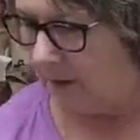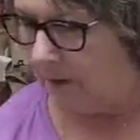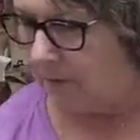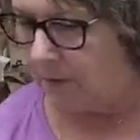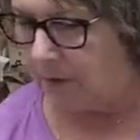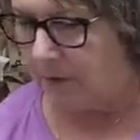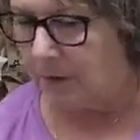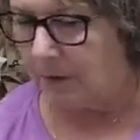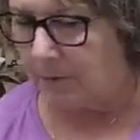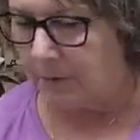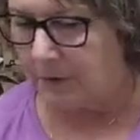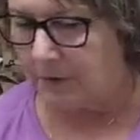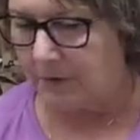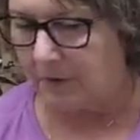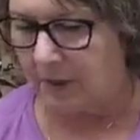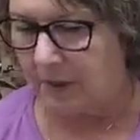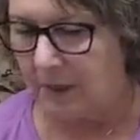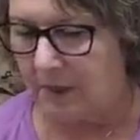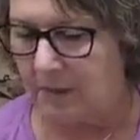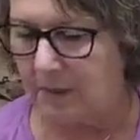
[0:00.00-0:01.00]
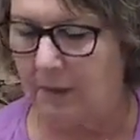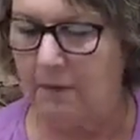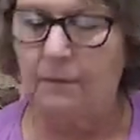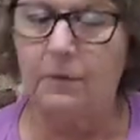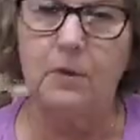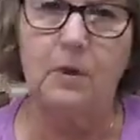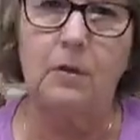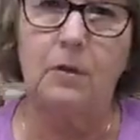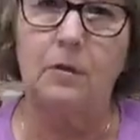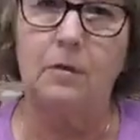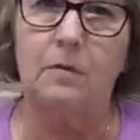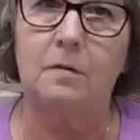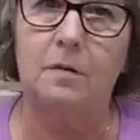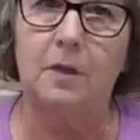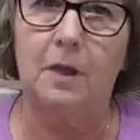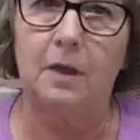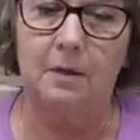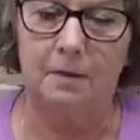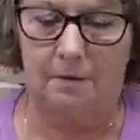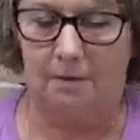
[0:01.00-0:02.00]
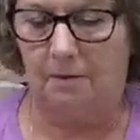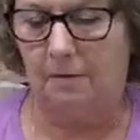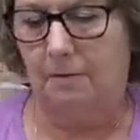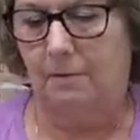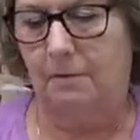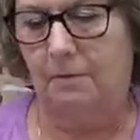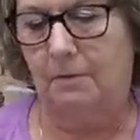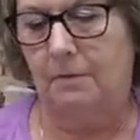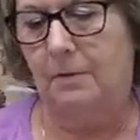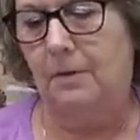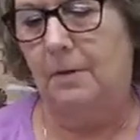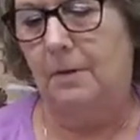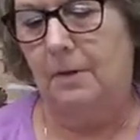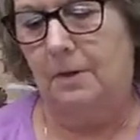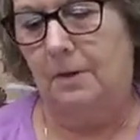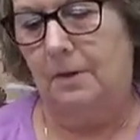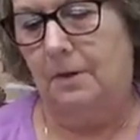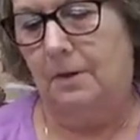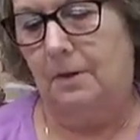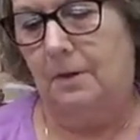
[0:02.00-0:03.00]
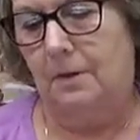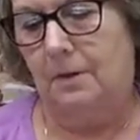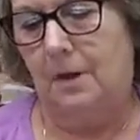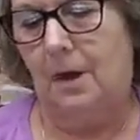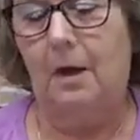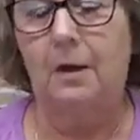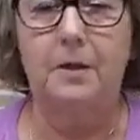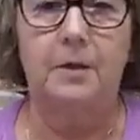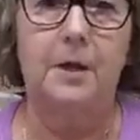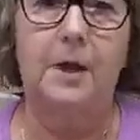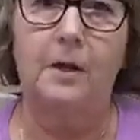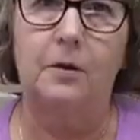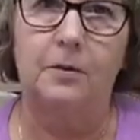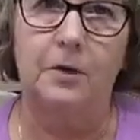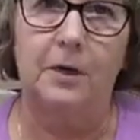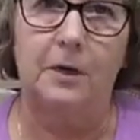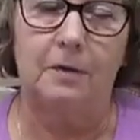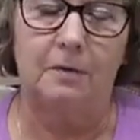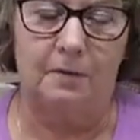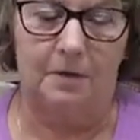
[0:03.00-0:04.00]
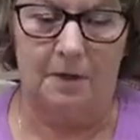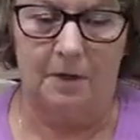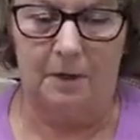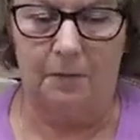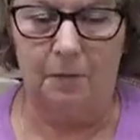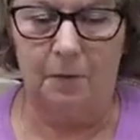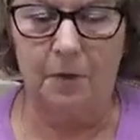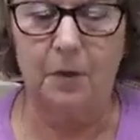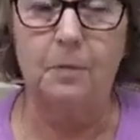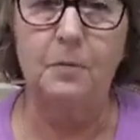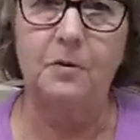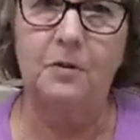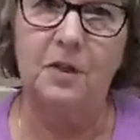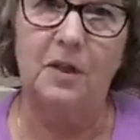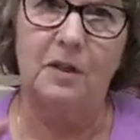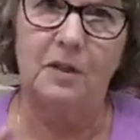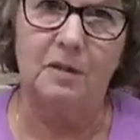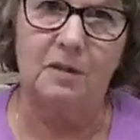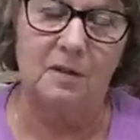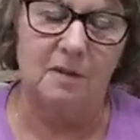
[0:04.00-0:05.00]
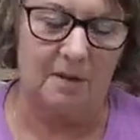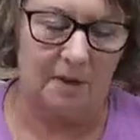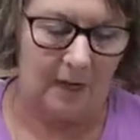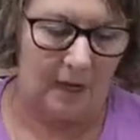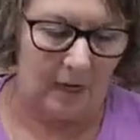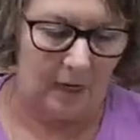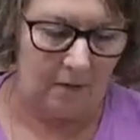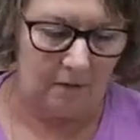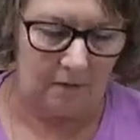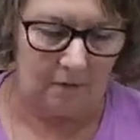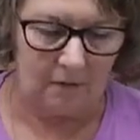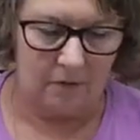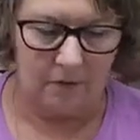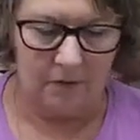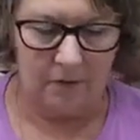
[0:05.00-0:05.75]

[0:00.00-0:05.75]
We're going to pretend, even though this says holiday greens in it, we're going to pretend this is a candle.